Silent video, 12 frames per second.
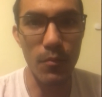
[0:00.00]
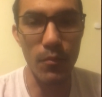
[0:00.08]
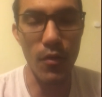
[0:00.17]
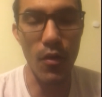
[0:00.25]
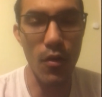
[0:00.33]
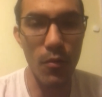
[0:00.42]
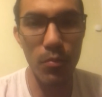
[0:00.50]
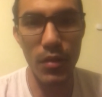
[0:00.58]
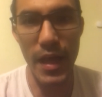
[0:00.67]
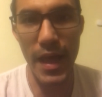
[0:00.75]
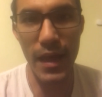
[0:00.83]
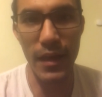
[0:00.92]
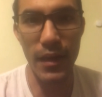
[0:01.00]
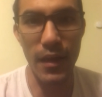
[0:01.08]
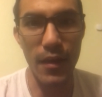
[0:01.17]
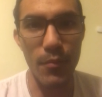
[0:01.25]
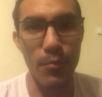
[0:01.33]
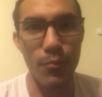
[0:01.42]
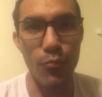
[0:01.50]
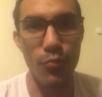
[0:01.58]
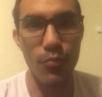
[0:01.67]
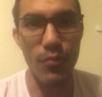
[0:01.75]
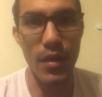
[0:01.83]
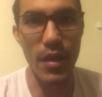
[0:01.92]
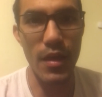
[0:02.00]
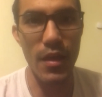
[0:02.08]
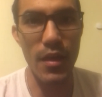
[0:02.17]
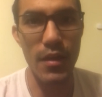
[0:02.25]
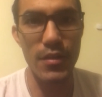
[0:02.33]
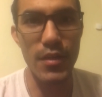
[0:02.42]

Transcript: all black and